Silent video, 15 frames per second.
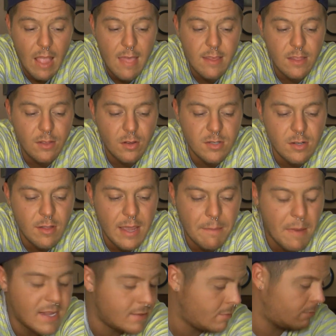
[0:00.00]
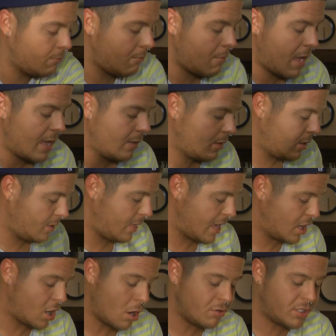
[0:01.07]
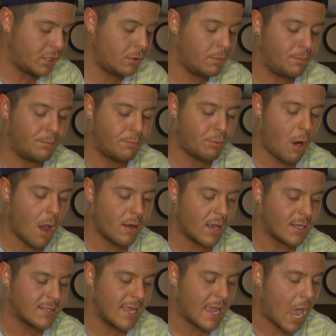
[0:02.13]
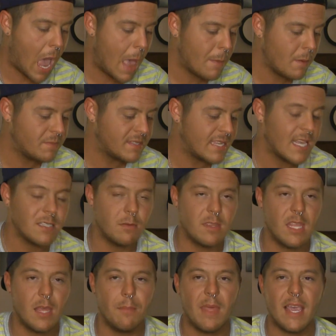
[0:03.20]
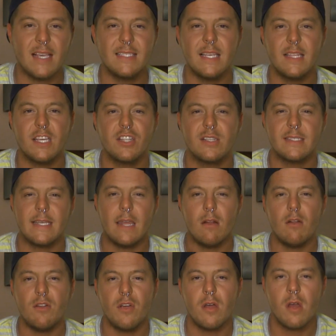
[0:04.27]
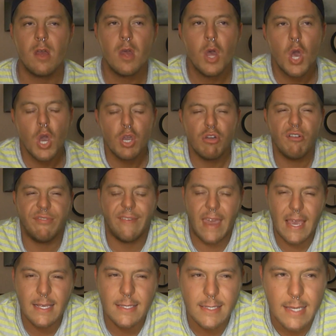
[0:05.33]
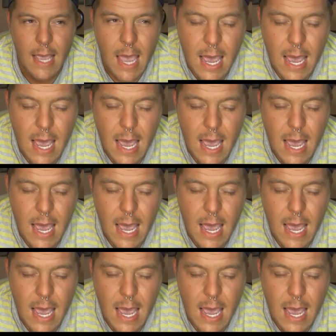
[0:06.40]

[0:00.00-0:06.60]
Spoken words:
then those are, like, my like, go-to products. Like, I'm obsessed with them. Like I said, like, the skin on your face,